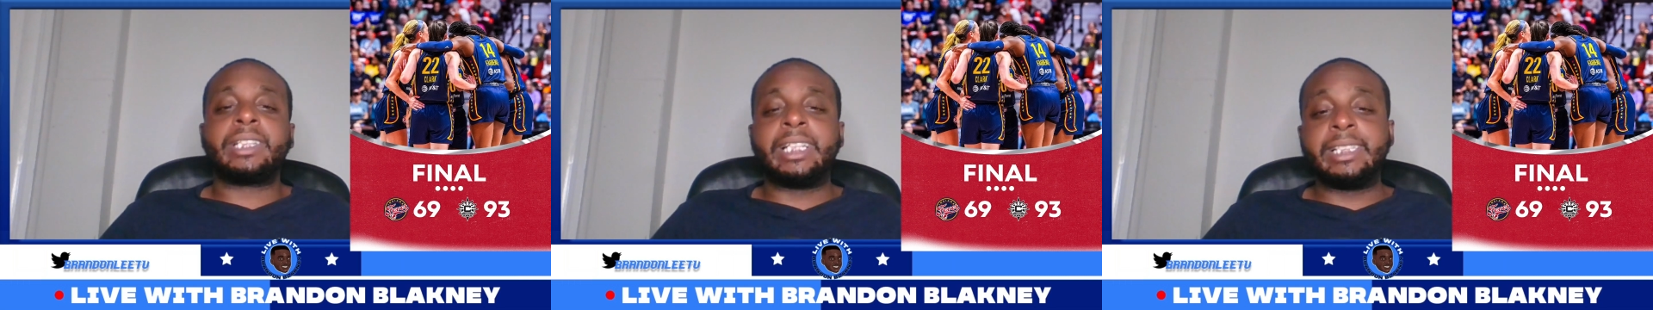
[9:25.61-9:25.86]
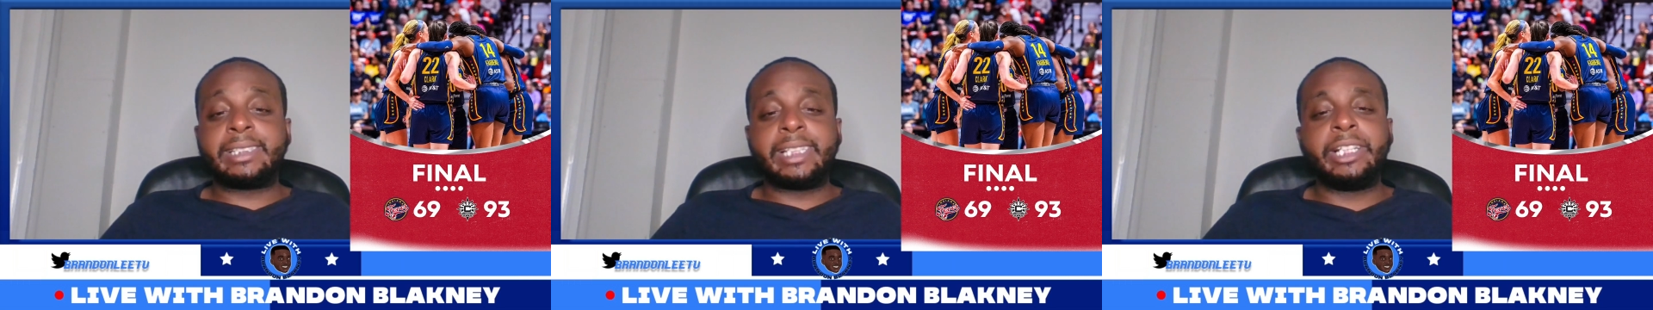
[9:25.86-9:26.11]

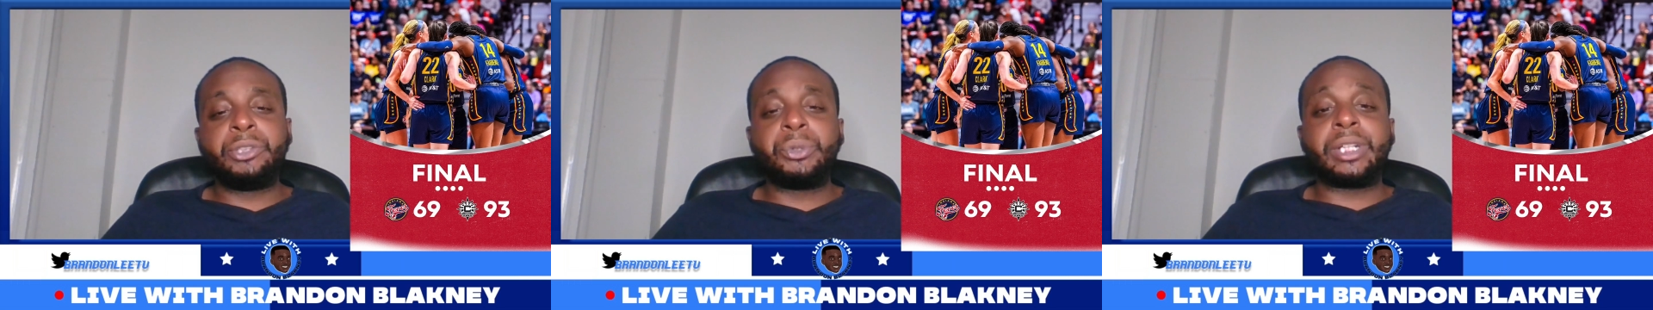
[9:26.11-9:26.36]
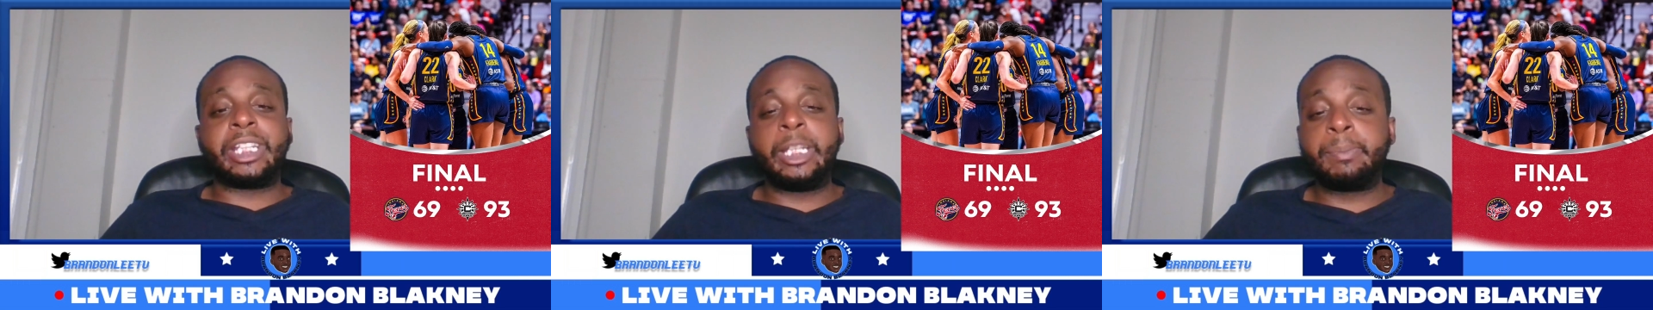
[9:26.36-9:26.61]
continue
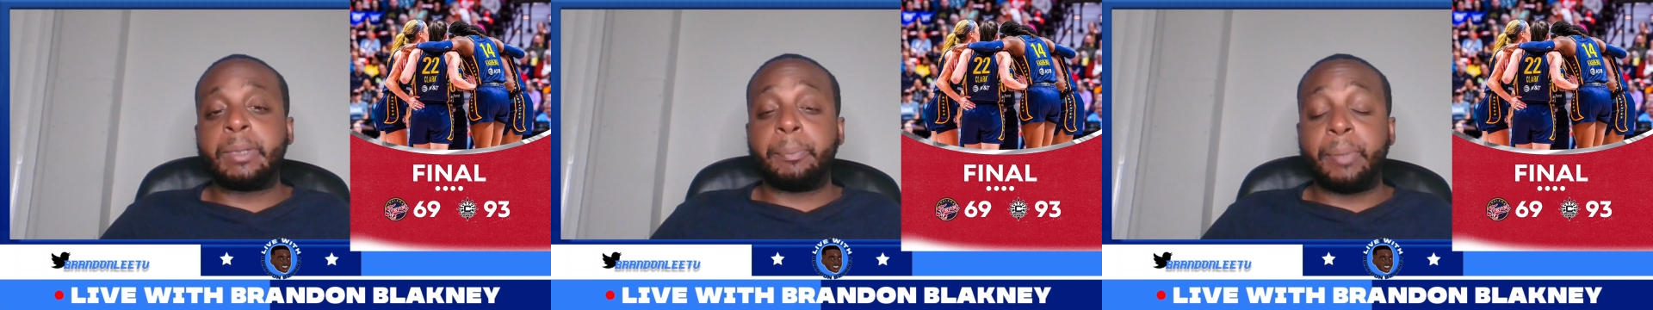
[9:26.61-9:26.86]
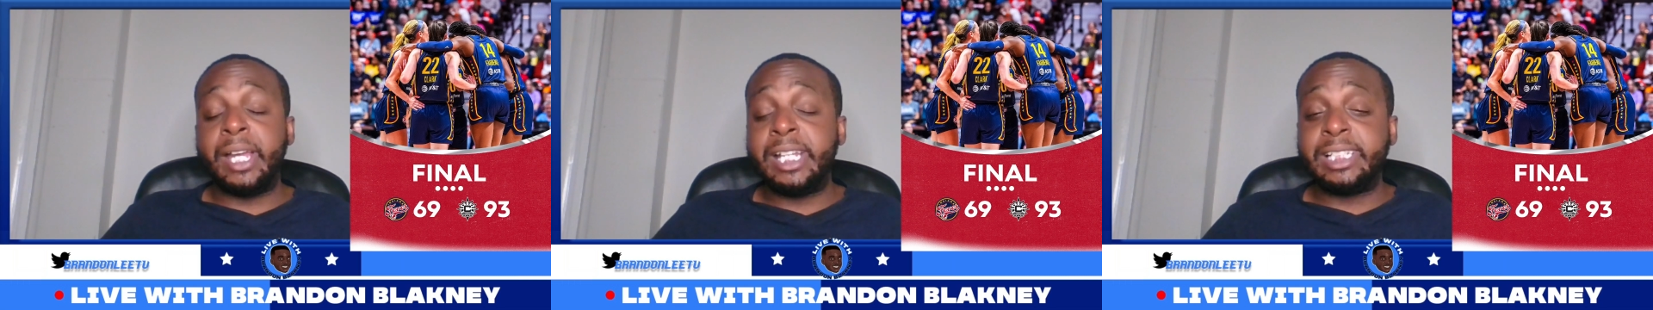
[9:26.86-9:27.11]
to keep the
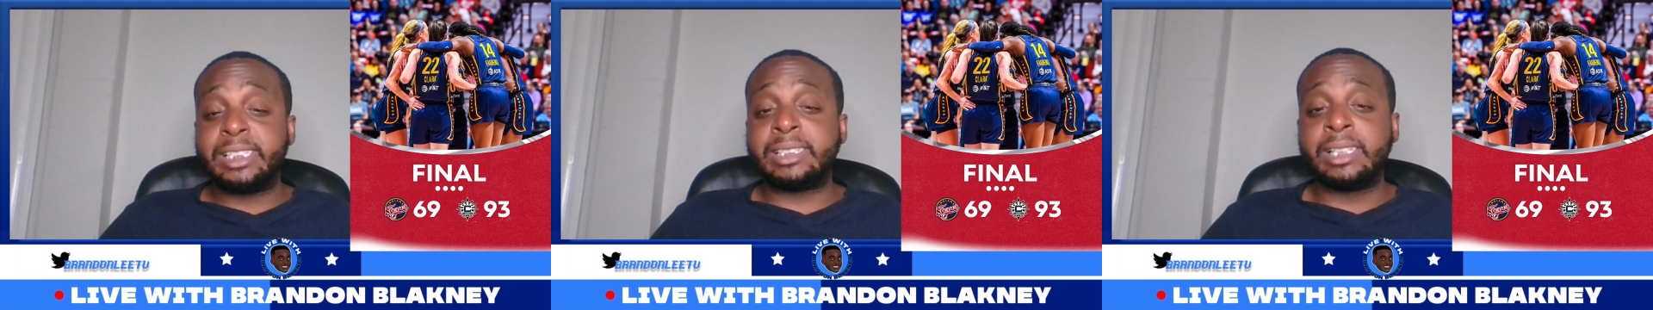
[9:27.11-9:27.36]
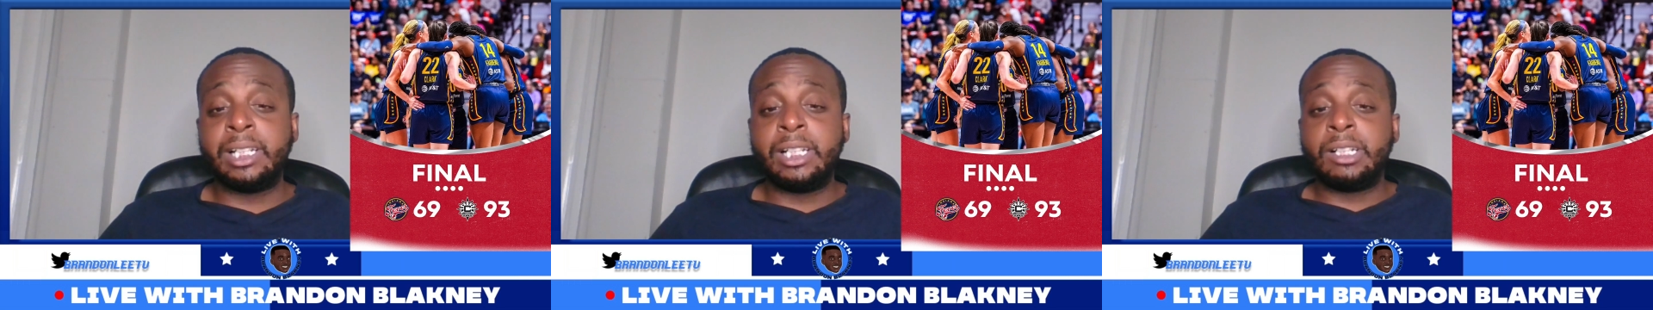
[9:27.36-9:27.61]

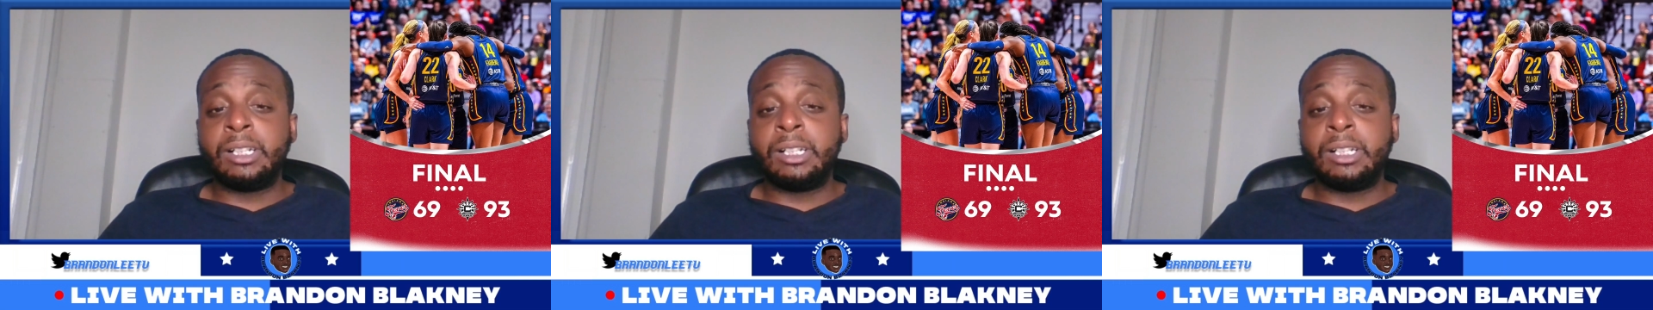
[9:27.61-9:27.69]
pace,